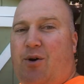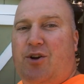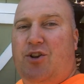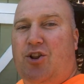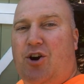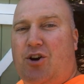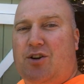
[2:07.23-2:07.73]
how
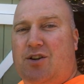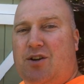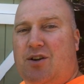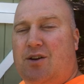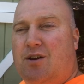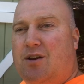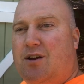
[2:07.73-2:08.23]
it
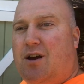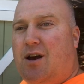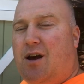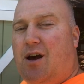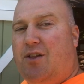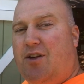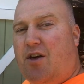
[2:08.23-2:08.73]
looked,
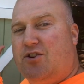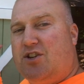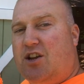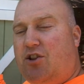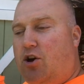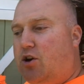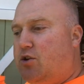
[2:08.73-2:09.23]
the other
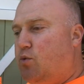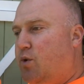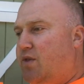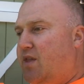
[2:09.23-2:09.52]
shed looked